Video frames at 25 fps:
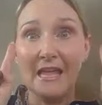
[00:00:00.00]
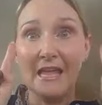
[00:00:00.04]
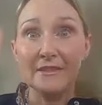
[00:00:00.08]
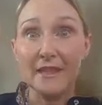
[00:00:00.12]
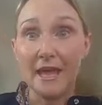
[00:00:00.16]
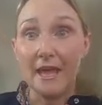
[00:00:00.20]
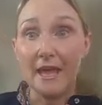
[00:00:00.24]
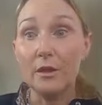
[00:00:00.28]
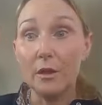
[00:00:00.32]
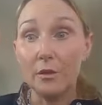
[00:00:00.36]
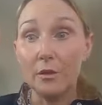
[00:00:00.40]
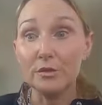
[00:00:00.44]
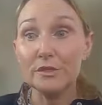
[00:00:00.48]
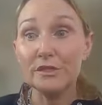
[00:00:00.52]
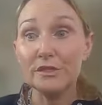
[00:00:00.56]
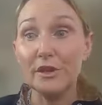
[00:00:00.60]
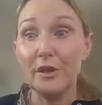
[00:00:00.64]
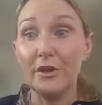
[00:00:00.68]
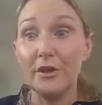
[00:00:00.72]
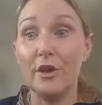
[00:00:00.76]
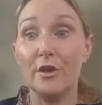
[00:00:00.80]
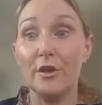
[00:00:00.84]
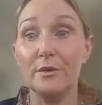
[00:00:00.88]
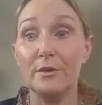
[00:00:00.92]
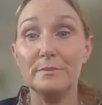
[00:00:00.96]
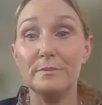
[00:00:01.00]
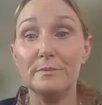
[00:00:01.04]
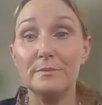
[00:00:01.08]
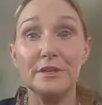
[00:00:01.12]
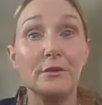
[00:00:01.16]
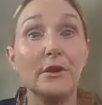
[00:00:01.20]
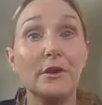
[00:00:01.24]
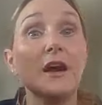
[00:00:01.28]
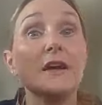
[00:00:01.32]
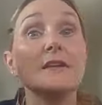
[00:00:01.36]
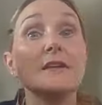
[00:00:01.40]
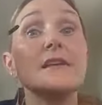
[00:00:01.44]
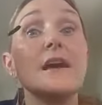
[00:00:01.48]
and they'll also
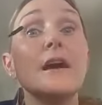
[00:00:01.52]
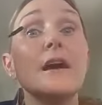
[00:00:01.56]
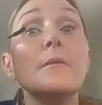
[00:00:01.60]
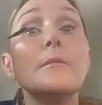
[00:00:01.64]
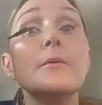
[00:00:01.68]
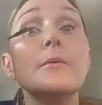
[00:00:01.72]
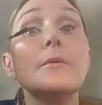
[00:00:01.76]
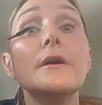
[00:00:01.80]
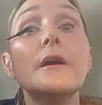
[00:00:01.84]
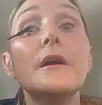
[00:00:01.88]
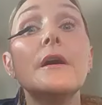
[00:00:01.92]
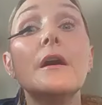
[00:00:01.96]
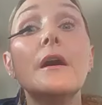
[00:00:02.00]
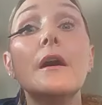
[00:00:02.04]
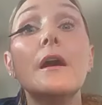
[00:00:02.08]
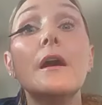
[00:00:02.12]
open your eyes up.